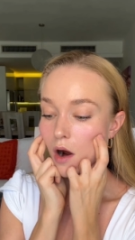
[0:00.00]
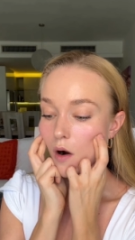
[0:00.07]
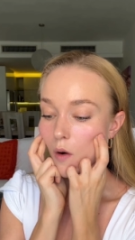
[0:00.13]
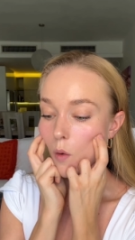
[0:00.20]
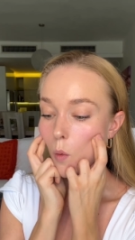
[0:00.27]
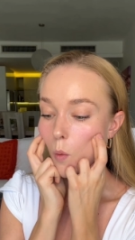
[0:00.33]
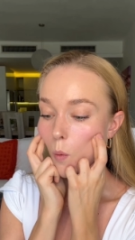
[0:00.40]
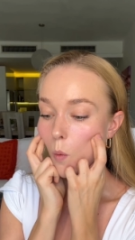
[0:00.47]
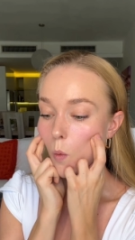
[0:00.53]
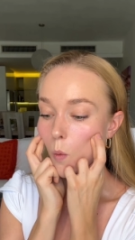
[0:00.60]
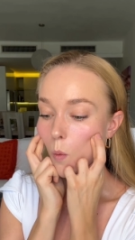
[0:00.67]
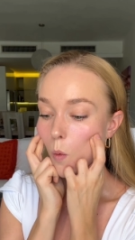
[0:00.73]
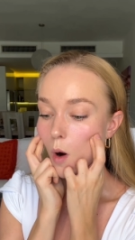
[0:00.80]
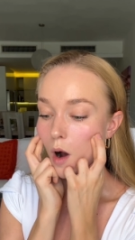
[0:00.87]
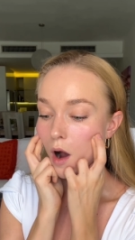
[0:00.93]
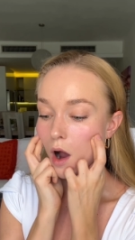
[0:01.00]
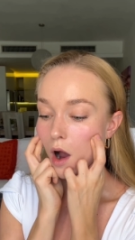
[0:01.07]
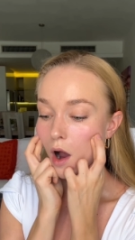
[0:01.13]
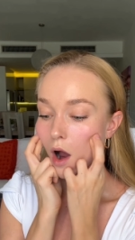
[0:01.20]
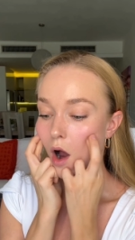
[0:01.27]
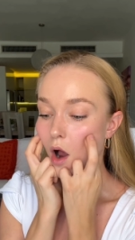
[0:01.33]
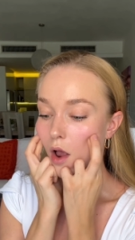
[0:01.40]
Oh,
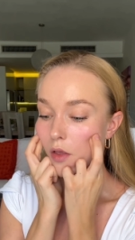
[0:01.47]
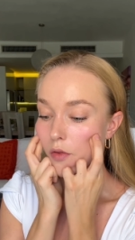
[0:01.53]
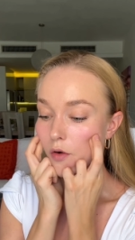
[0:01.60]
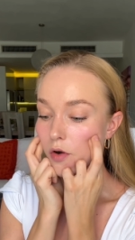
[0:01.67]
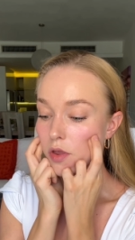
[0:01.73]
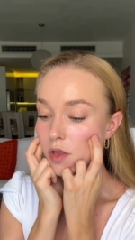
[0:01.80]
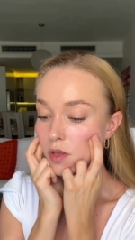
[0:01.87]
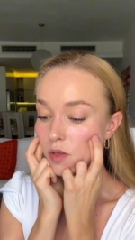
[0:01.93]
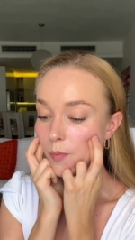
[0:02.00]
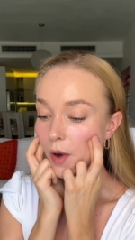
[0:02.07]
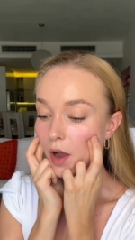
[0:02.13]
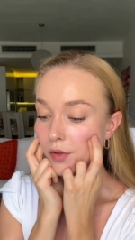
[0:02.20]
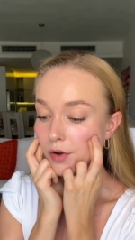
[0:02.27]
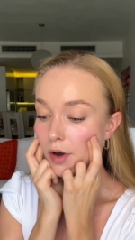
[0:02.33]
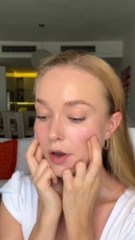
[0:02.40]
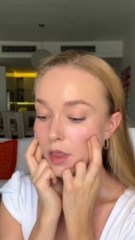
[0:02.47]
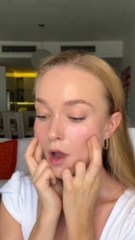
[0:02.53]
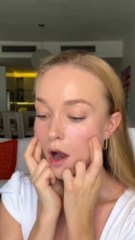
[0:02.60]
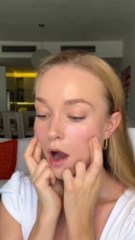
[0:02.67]
interesting spot, right?